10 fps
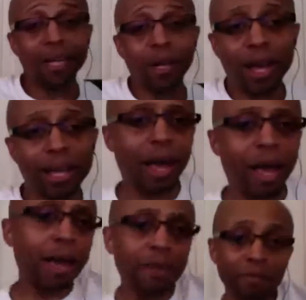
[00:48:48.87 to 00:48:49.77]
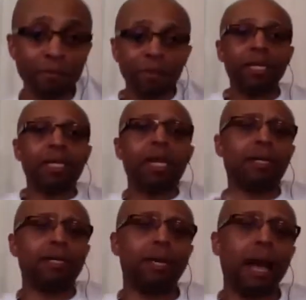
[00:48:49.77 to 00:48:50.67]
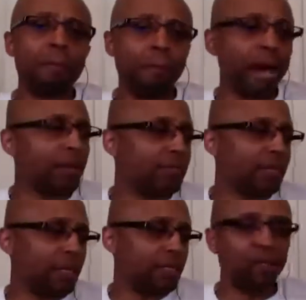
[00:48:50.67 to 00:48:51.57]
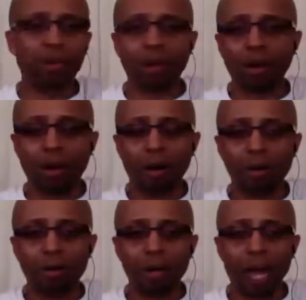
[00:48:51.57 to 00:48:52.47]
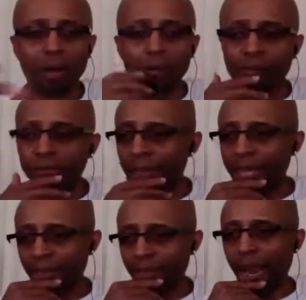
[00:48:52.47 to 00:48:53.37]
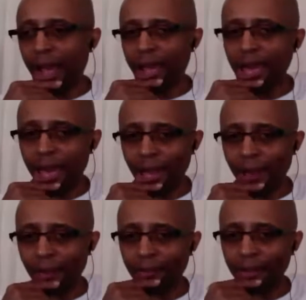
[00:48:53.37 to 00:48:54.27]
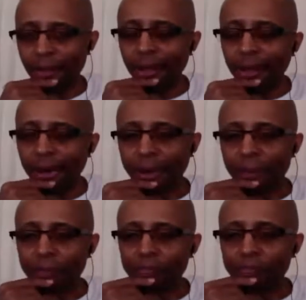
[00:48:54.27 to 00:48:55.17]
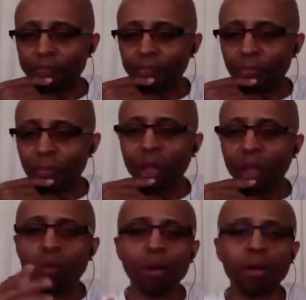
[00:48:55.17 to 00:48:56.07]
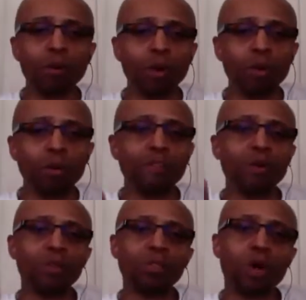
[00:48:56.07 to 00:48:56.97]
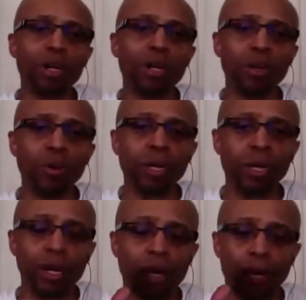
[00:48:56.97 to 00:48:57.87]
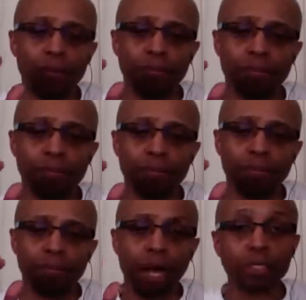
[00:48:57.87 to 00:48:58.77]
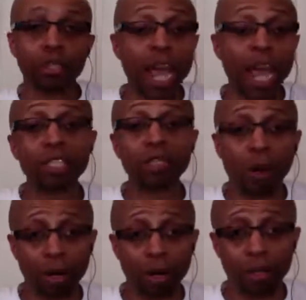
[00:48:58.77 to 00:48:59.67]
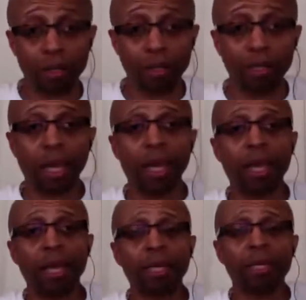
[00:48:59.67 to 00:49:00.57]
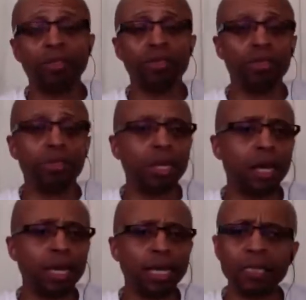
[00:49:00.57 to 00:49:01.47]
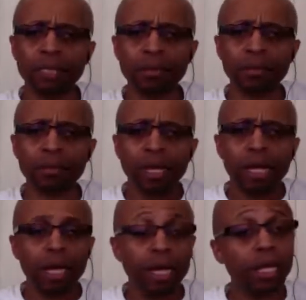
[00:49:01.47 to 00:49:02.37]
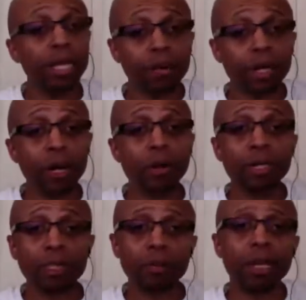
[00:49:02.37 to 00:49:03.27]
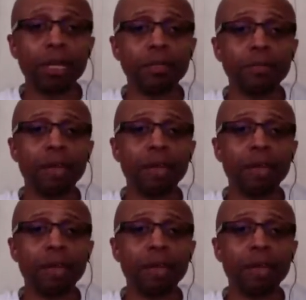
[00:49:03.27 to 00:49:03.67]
You know, I never really, I might have said this on a call, but I don't think that I have. Well, when we first started doing attraction marketing, and this is, I guess, a year ago this month,